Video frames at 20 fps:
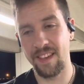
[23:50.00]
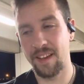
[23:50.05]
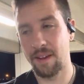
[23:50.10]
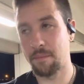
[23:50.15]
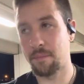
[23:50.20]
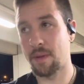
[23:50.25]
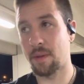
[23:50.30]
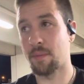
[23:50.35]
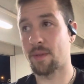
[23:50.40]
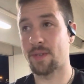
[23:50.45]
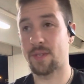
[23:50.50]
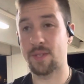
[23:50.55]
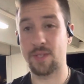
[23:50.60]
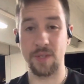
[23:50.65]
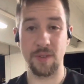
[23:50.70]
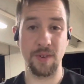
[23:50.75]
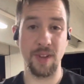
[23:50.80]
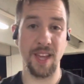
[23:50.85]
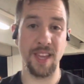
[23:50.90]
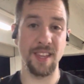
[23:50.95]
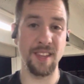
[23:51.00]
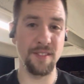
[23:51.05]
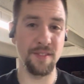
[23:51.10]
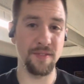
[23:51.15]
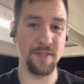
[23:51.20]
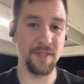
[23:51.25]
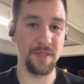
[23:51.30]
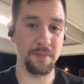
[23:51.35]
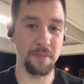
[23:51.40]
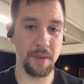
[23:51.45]
people are so naive.
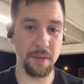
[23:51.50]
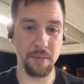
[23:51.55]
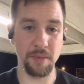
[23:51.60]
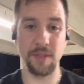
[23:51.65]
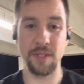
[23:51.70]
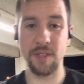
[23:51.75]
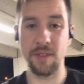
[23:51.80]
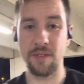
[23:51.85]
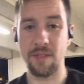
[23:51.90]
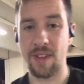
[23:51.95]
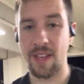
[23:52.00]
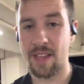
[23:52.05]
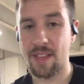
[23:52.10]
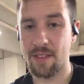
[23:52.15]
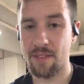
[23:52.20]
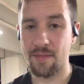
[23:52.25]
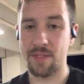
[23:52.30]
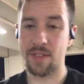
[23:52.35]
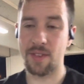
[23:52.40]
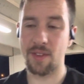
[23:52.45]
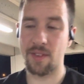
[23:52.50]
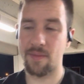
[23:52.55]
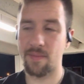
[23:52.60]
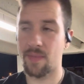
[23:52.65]
So